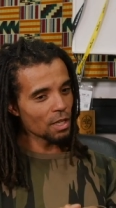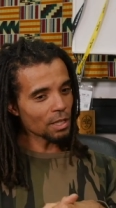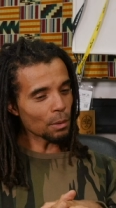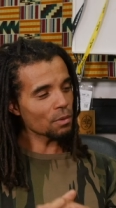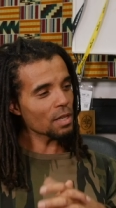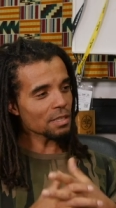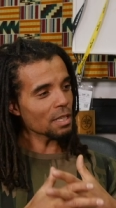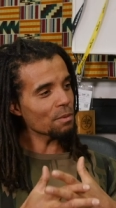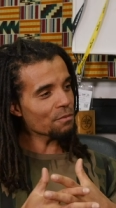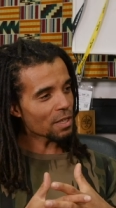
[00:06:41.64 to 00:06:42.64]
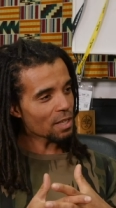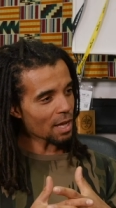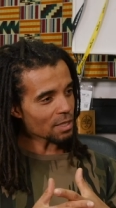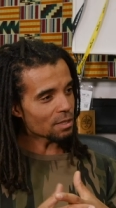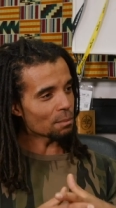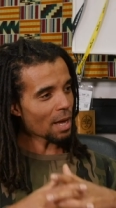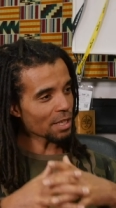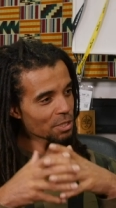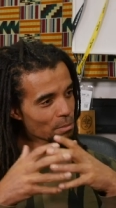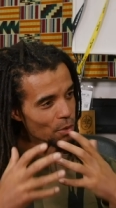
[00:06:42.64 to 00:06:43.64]
they would realize they'd been fed lies, that
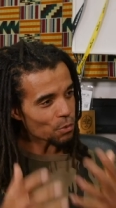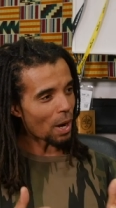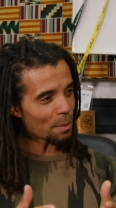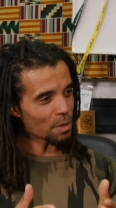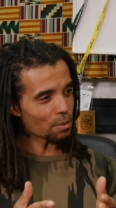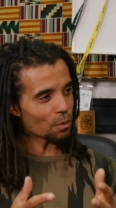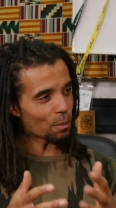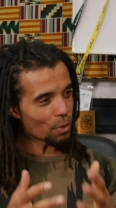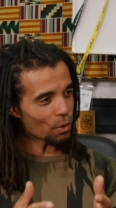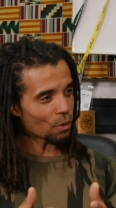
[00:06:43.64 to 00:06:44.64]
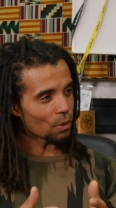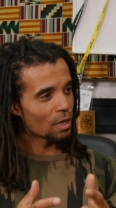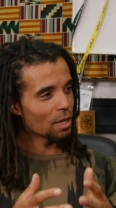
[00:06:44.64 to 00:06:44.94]
actually most white people were poor